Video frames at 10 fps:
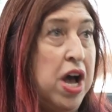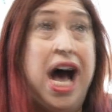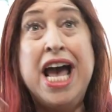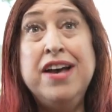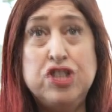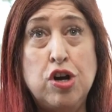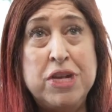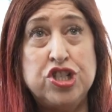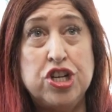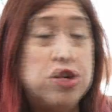I have so
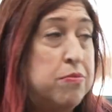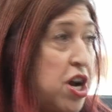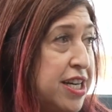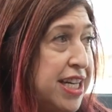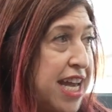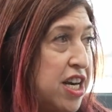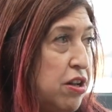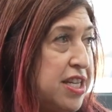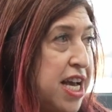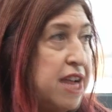much to do. I'm not going to get it
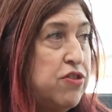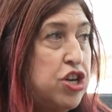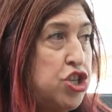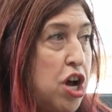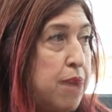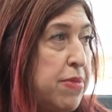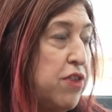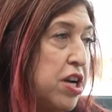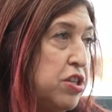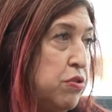all done. I've got to shop.
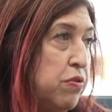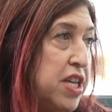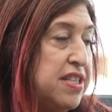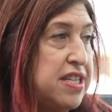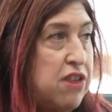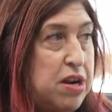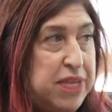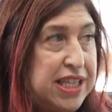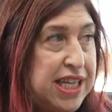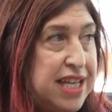I've got to do this. I've got to
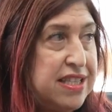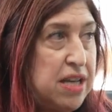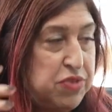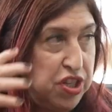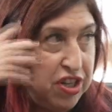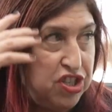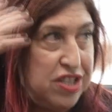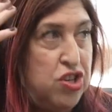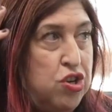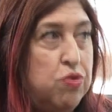pick the kids up. So you can
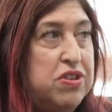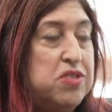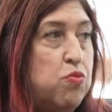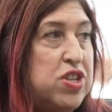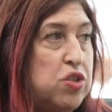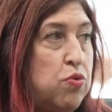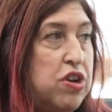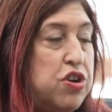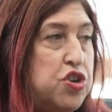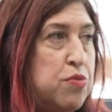just notice what's
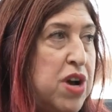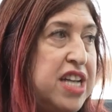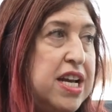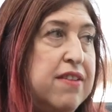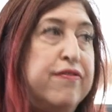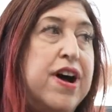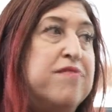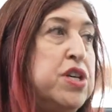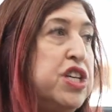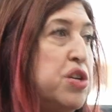going on in your mind. I have
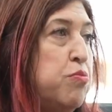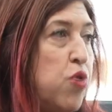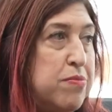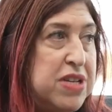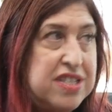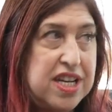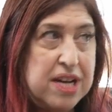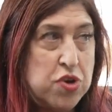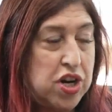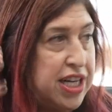5 million appointments
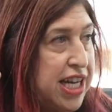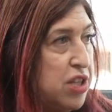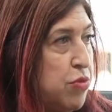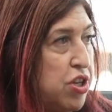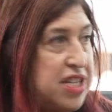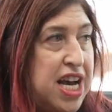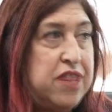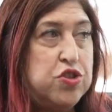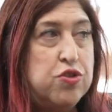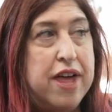today. I'm not going to get them all
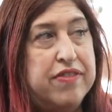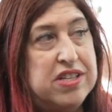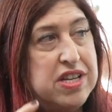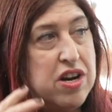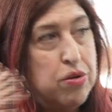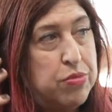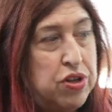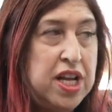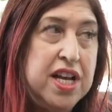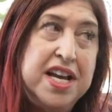done. And the traffic is
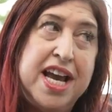terrible.